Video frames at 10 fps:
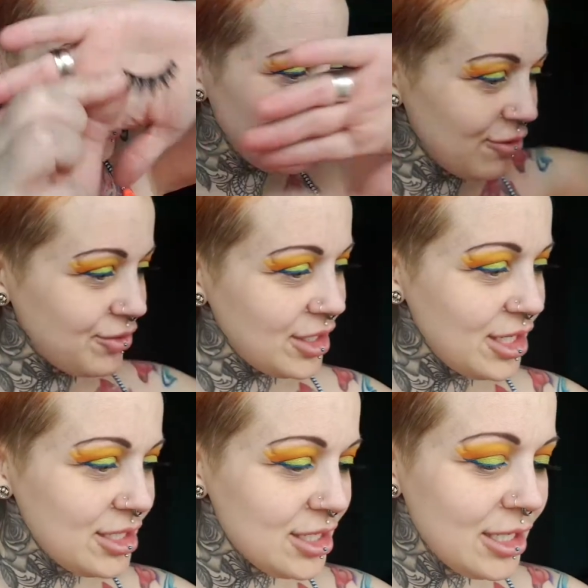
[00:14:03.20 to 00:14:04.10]
really love
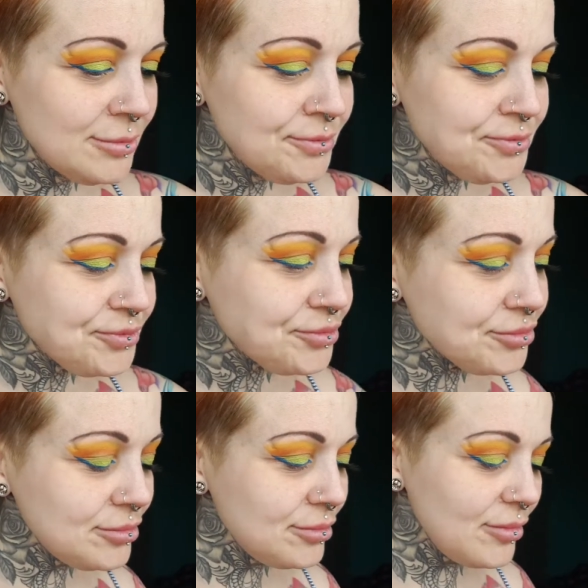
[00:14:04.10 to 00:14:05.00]
these.
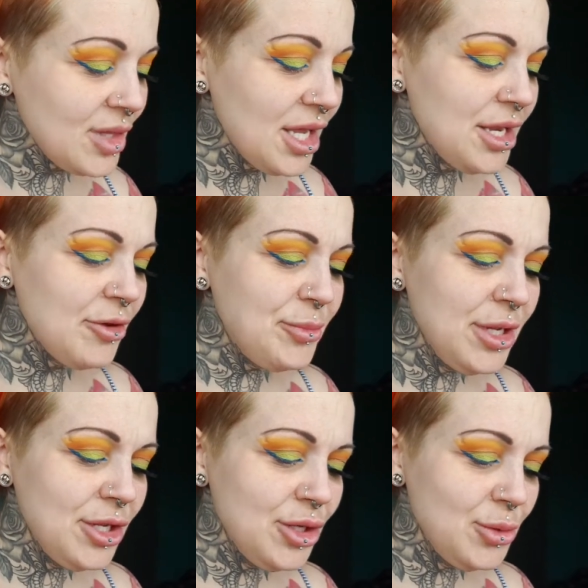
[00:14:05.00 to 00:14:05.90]
And I've
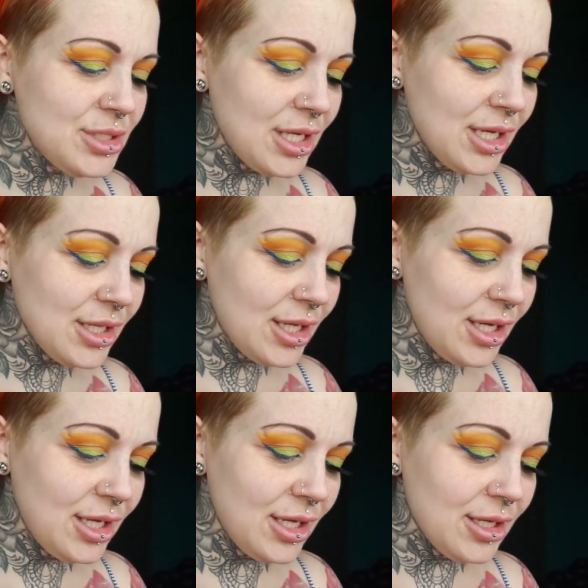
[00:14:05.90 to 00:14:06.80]
been using
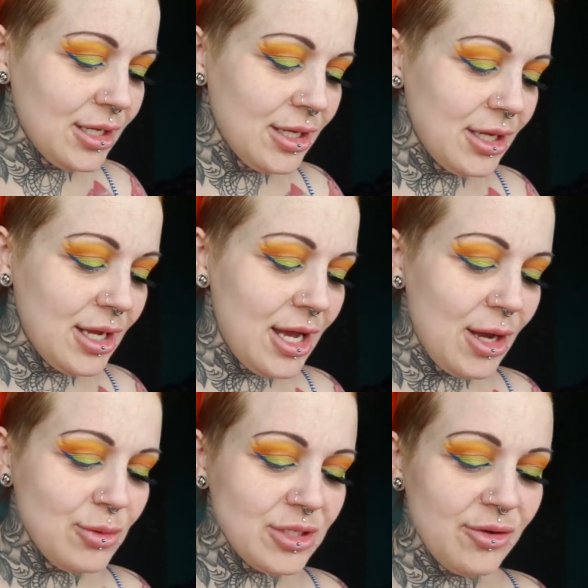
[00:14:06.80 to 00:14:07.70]
their
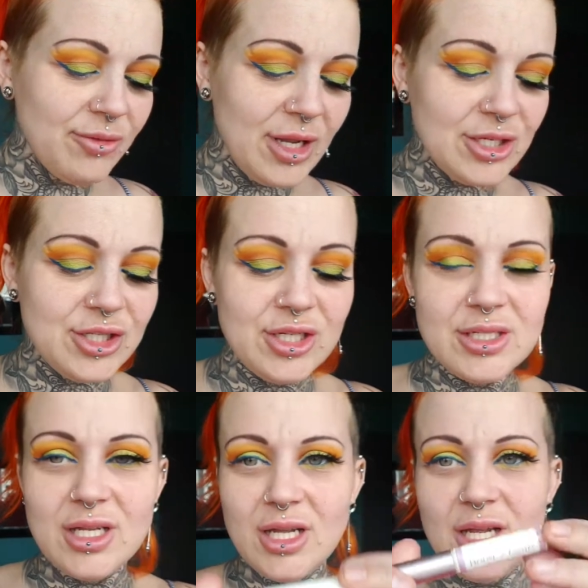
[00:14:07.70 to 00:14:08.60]
House of
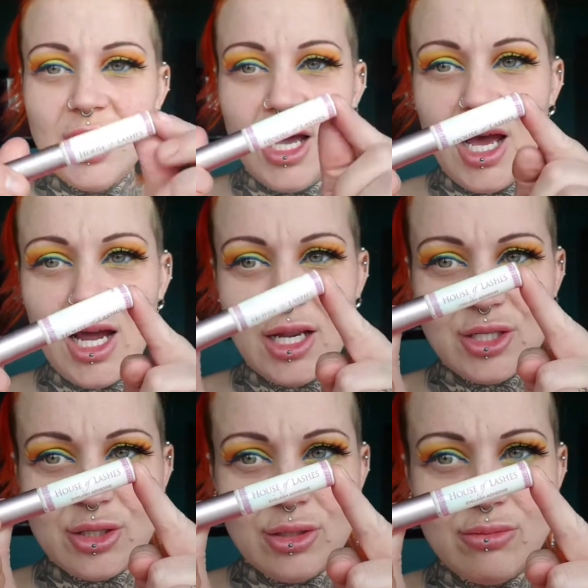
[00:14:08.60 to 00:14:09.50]
Lashes
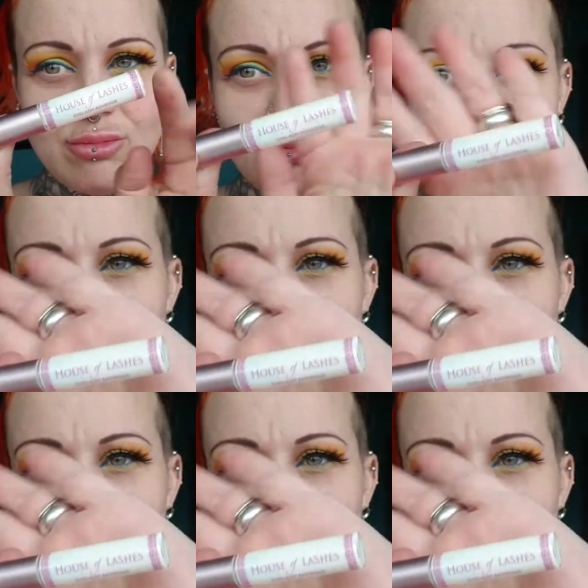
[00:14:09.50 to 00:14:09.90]
eyelash glue.